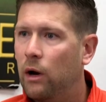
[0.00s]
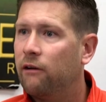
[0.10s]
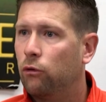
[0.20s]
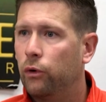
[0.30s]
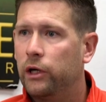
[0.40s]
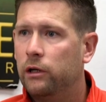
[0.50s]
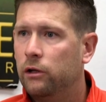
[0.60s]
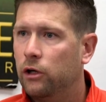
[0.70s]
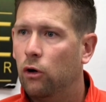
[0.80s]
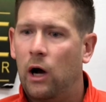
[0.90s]
rivalry.
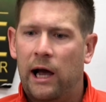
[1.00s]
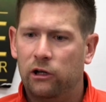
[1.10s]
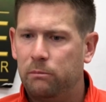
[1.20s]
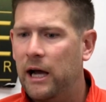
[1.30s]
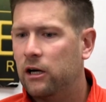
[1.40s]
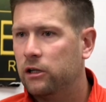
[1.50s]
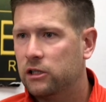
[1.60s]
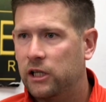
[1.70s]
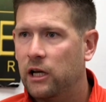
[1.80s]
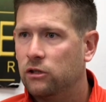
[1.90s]
You know, Ohio's back on the
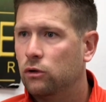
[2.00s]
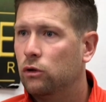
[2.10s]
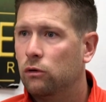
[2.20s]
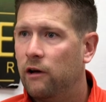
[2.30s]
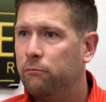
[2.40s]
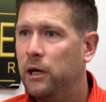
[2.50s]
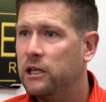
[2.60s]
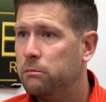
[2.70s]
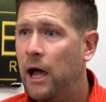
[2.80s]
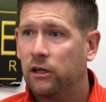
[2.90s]
schedule,
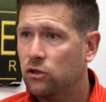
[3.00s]
FBS MAC